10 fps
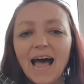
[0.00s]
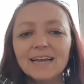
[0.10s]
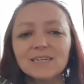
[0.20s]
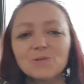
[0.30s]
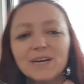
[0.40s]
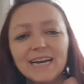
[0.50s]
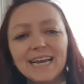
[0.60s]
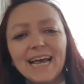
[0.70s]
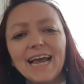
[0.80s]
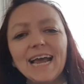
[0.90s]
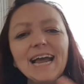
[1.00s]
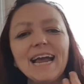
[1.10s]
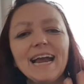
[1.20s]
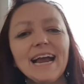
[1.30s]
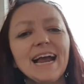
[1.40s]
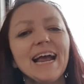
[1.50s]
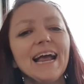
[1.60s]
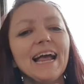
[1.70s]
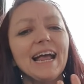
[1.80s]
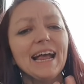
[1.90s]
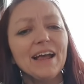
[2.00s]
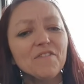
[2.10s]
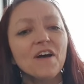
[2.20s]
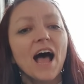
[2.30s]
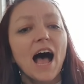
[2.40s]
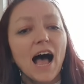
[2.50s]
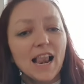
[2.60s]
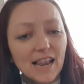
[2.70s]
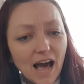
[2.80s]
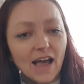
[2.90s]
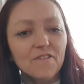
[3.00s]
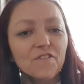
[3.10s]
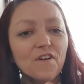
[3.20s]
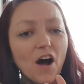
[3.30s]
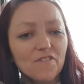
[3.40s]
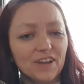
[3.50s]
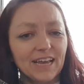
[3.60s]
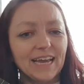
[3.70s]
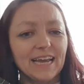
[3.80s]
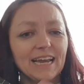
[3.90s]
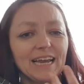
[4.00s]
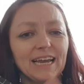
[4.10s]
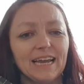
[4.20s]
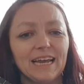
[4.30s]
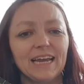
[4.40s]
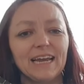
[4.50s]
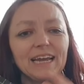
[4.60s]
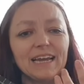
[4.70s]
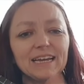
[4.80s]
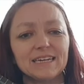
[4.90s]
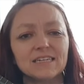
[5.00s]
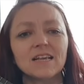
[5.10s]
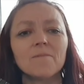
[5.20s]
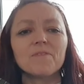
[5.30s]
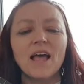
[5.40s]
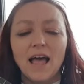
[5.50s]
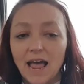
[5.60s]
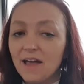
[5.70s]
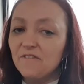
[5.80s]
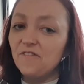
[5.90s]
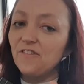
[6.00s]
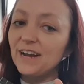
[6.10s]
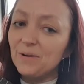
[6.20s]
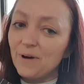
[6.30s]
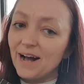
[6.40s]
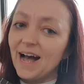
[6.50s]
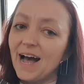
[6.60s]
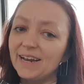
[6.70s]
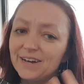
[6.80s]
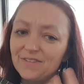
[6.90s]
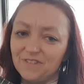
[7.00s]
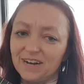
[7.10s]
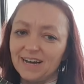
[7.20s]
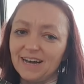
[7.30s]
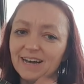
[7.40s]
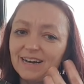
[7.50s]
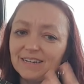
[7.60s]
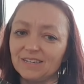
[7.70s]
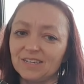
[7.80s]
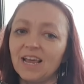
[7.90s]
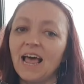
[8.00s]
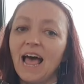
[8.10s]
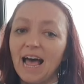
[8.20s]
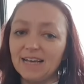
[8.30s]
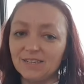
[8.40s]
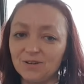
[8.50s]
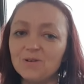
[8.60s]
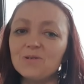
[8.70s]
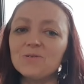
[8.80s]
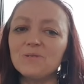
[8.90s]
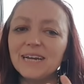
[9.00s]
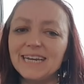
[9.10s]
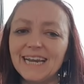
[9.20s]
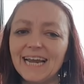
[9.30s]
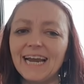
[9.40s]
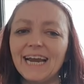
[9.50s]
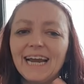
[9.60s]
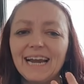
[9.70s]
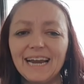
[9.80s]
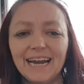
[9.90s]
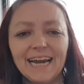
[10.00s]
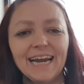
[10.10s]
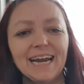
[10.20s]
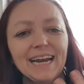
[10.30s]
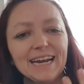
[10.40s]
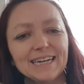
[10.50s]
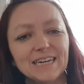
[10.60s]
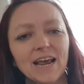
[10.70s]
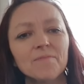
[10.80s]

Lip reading: And we live a life of ease. Every one of us has all we need.